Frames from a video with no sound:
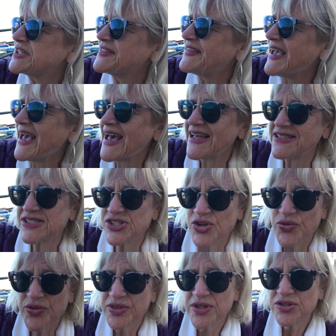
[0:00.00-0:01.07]
to that.
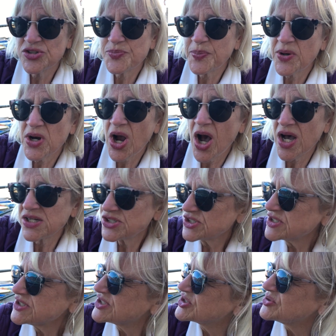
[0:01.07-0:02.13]
So there's
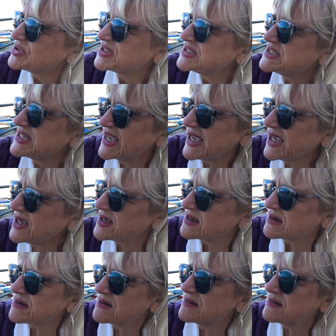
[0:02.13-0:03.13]
precautions you can take.